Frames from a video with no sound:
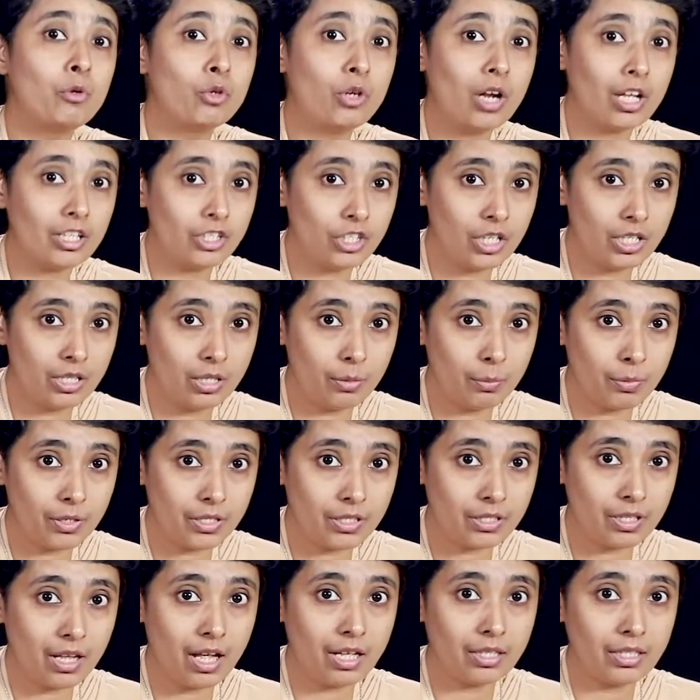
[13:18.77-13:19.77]
Rajendra
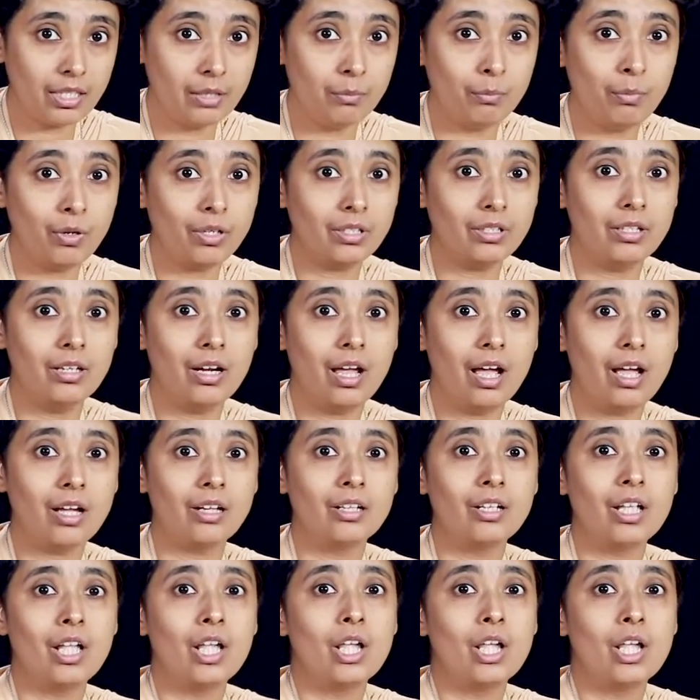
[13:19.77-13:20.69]
Prasad in Patna,